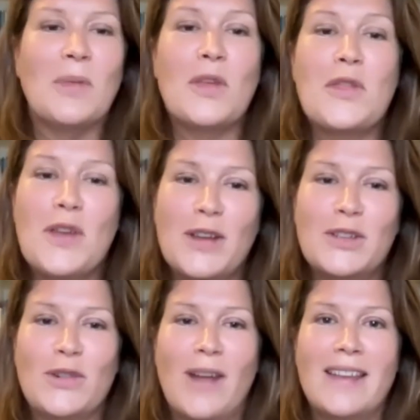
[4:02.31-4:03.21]
The
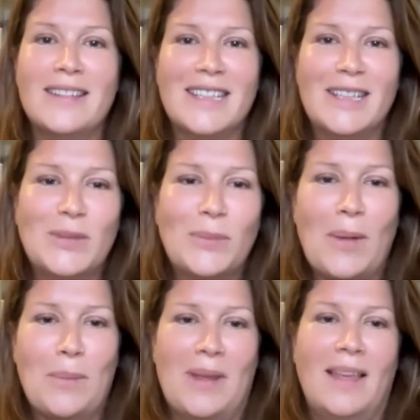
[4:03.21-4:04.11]
third trend is
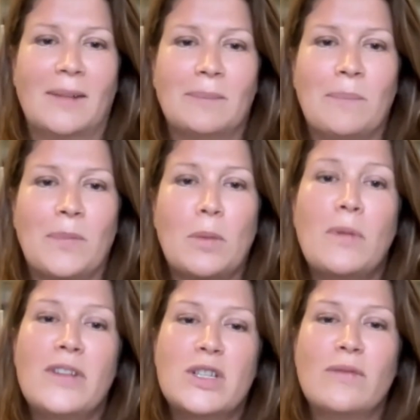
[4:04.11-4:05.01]
well-being. The
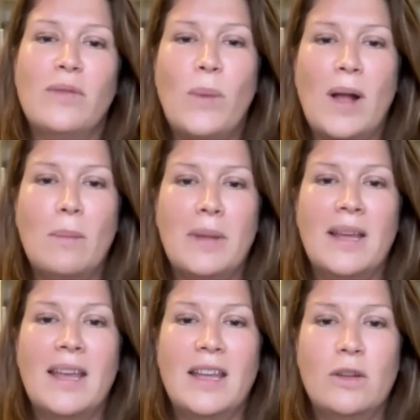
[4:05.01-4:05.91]
provision for
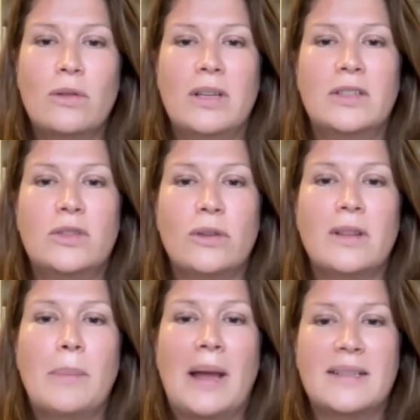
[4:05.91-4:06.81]
well-being increased
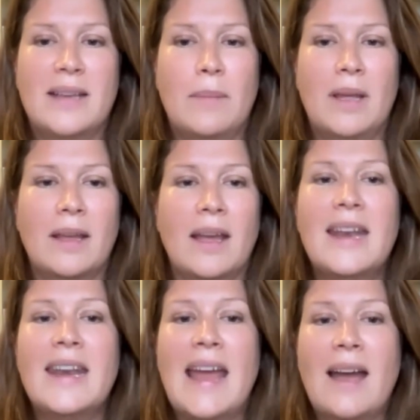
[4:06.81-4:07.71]
during the pandemic
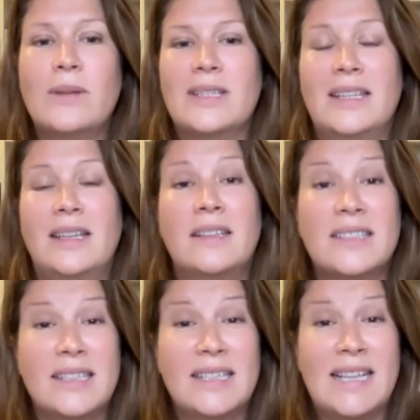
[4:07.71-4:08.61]
and now is seen
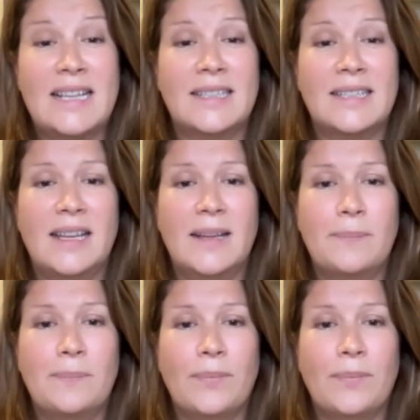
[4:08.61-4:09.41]
as a necessity.